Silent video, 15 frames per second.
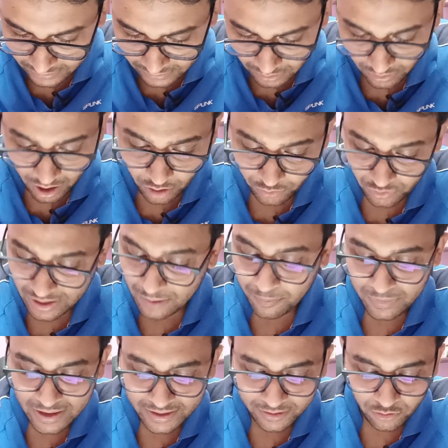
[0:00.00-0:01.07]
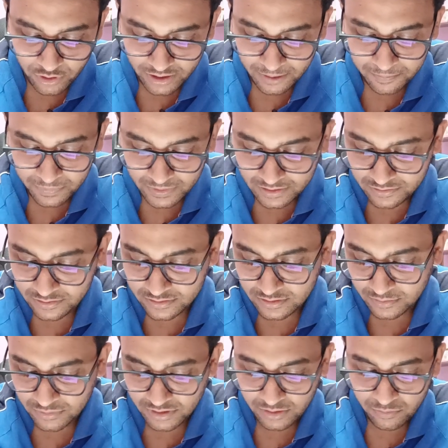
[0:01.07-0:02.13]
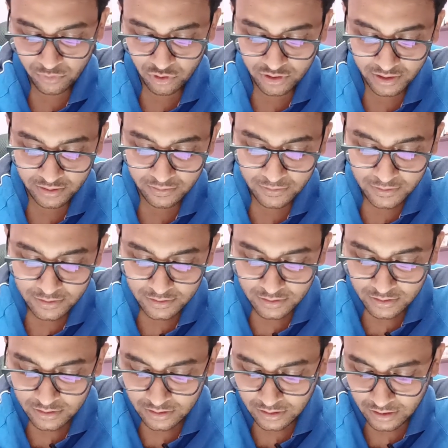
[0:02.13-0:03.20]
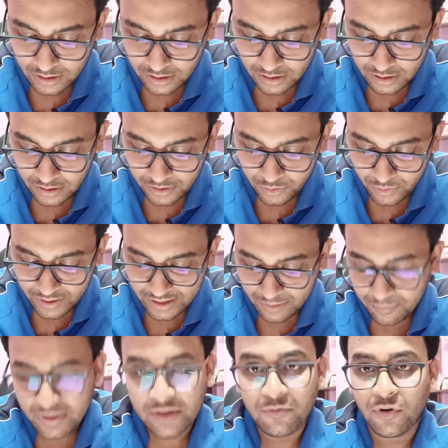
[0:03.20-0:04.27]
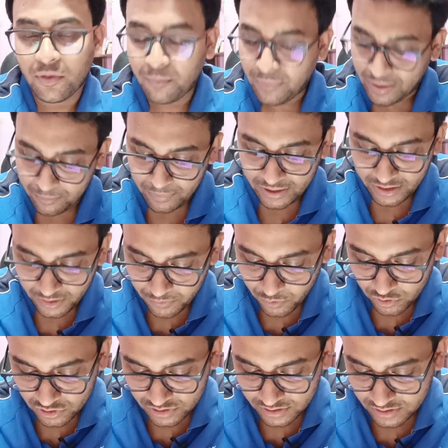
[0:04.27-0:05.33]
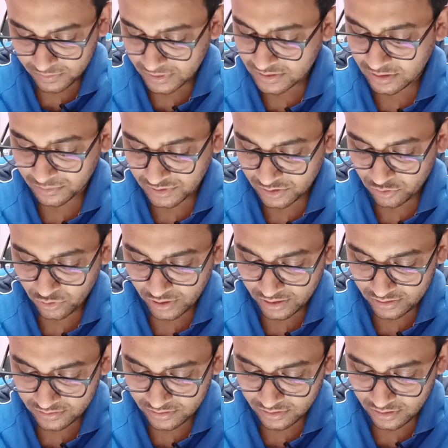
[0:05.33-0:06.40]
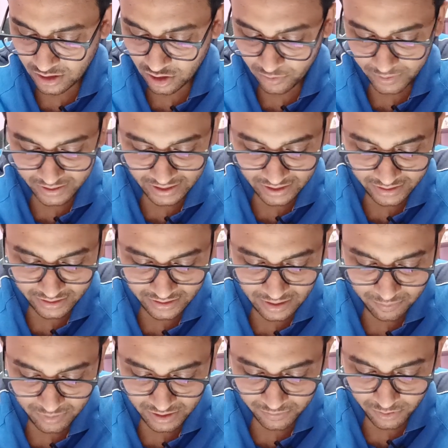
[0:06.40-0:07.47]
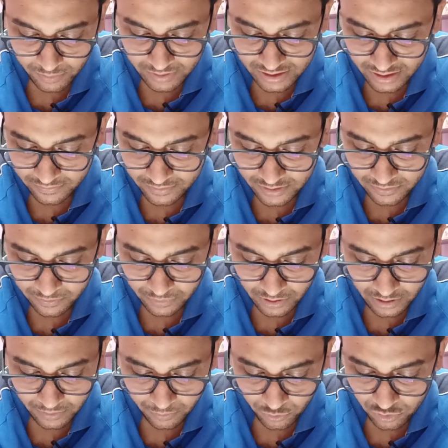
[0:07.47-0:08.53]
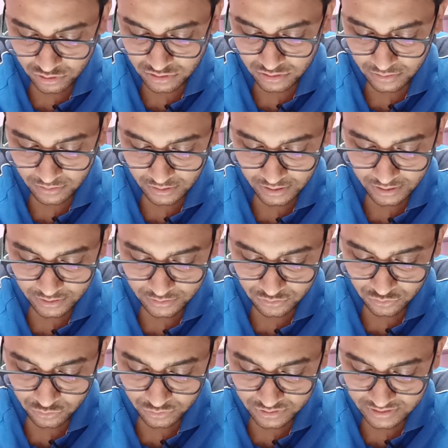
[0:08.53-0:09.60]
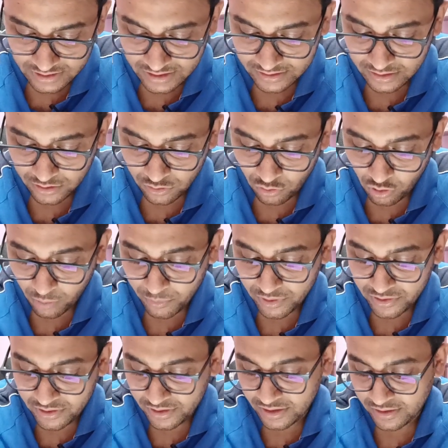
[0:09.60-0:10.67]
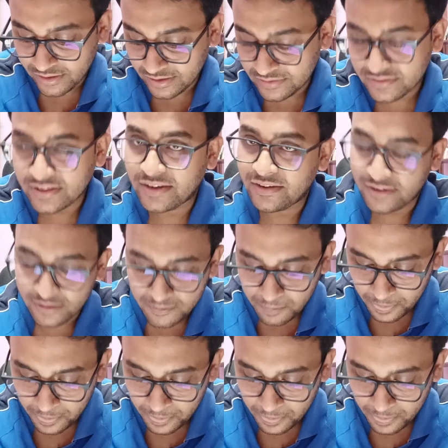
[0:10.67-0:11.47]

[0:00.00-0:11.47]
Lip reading: now how to apply. Okay, this is something important. You can apply for many posts, but subject to condition. However, candidate applying for multiple posts should select a common written test center.